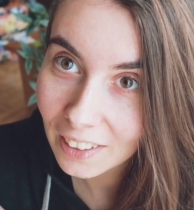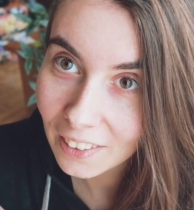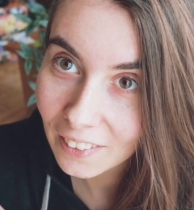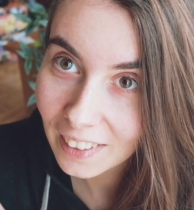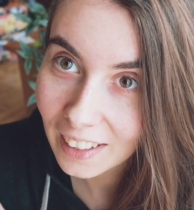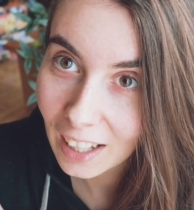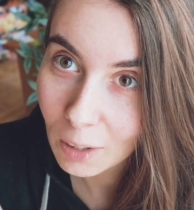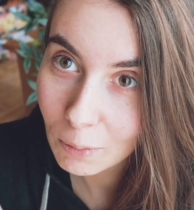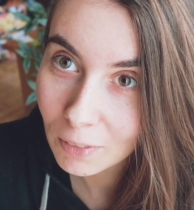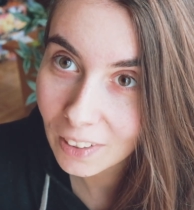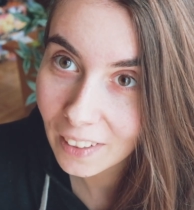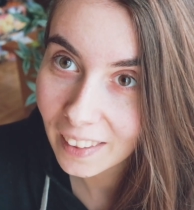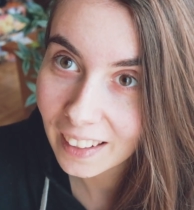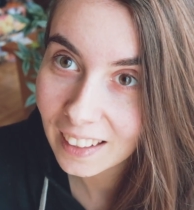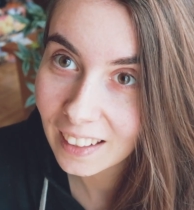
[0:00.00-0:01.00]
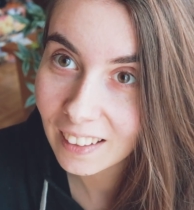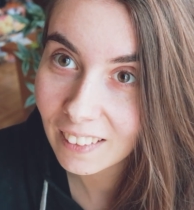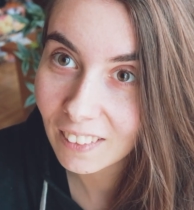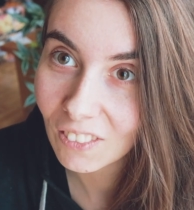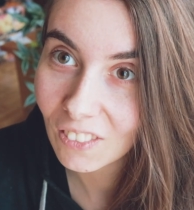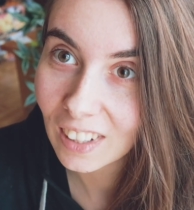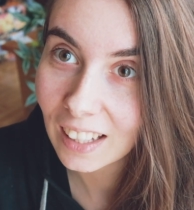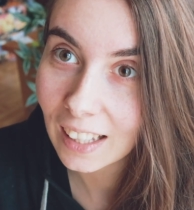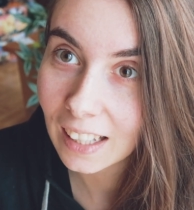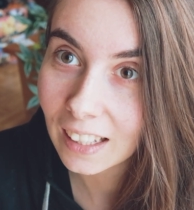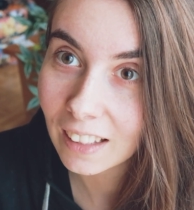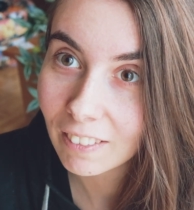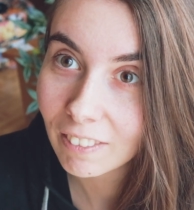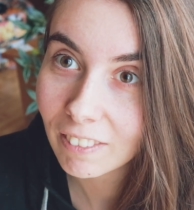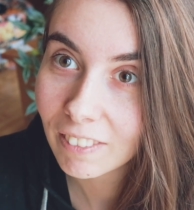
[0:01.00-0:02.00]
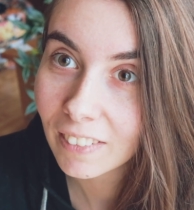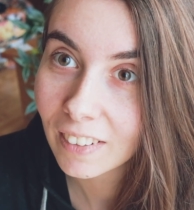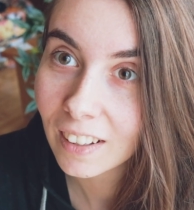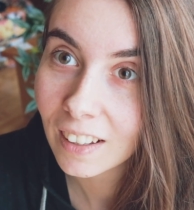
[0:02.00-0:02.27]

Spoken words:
on camera than it is in real life.